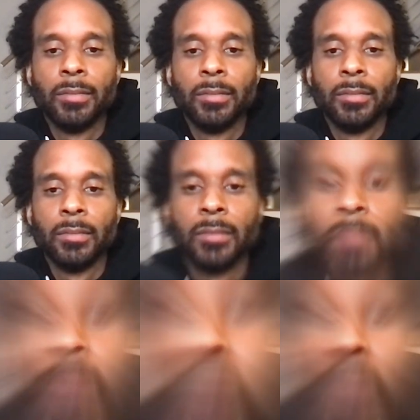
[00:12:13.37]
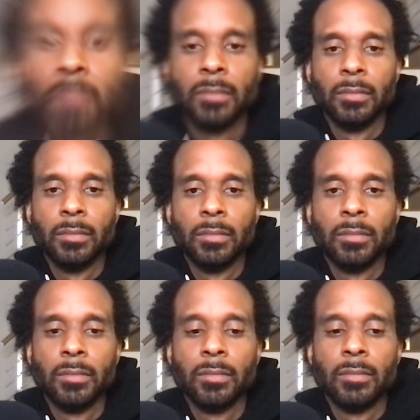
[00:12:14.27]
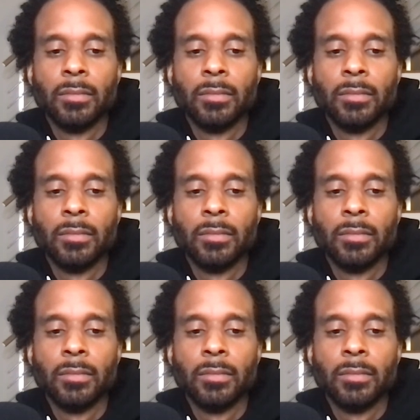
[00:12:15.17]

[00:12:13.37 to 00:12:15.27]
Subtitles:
(silence)